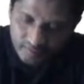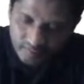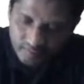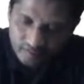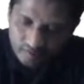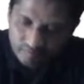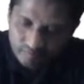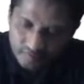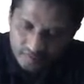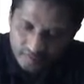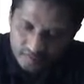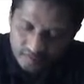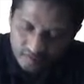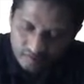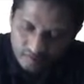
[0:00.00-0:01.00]
N of T
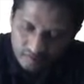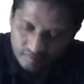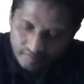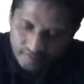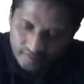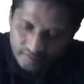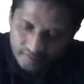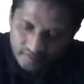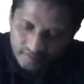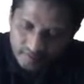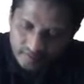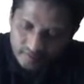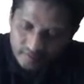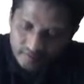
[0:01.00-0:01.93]
is equal to 20.